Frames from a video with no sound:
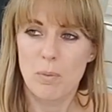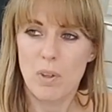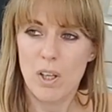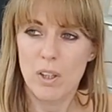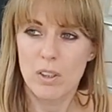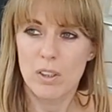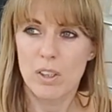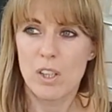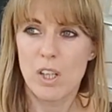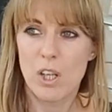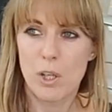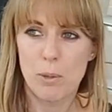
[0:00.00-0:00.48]

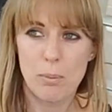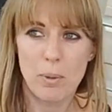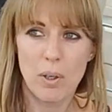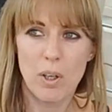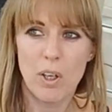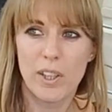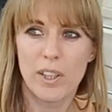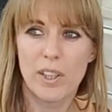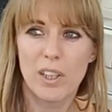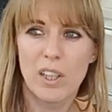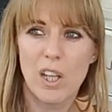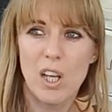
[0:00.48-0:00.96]
you know,
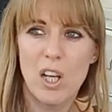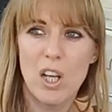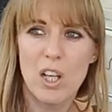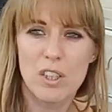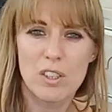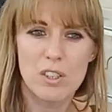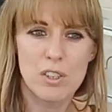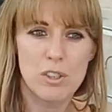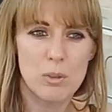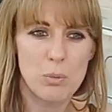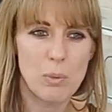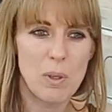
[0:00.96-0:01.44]
behind
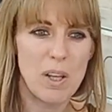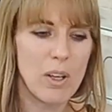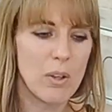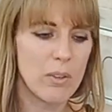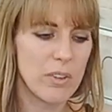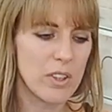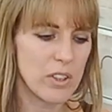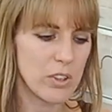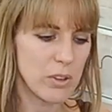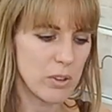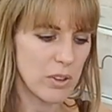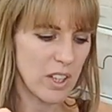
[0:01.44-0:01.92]
glass as
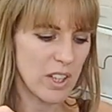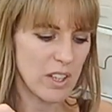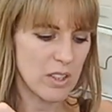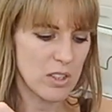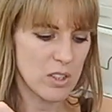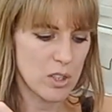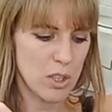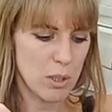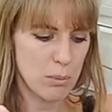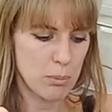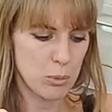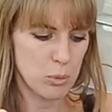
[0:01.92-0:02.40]
well, then you
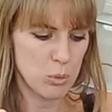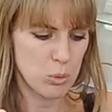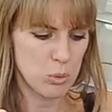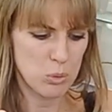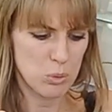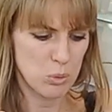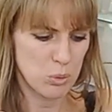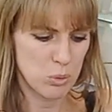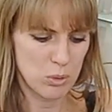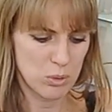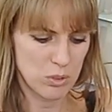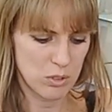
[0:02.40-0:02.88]
get
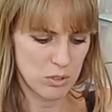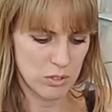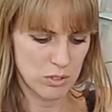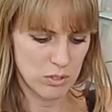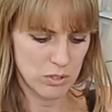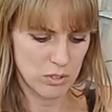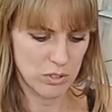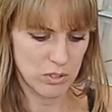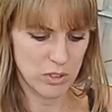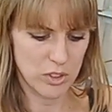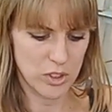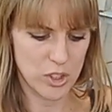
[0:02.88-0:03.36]
double
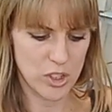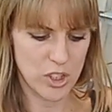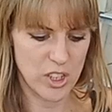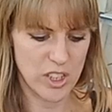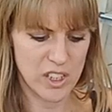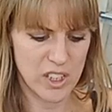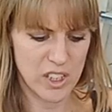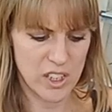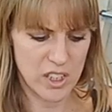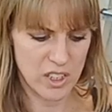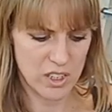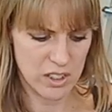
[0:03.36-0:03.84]
the
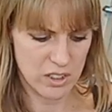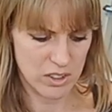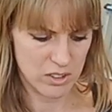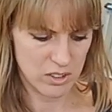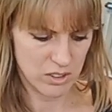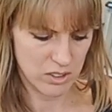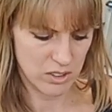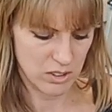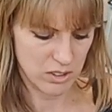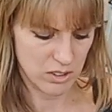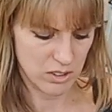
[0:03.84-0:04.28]
shininess.